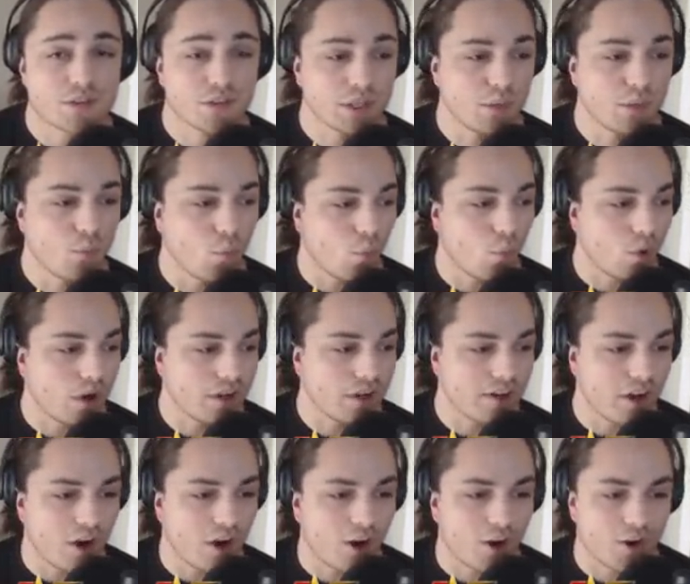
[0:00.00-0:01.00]
won
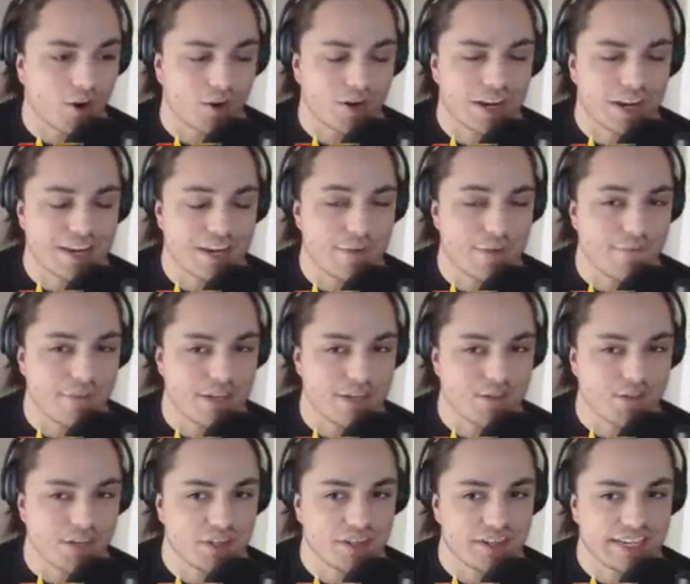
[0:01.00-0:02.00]
our
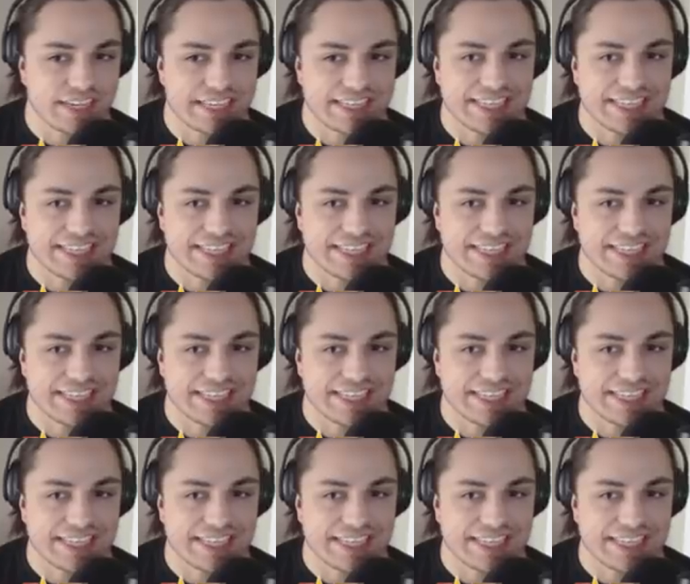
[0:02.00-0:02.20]
division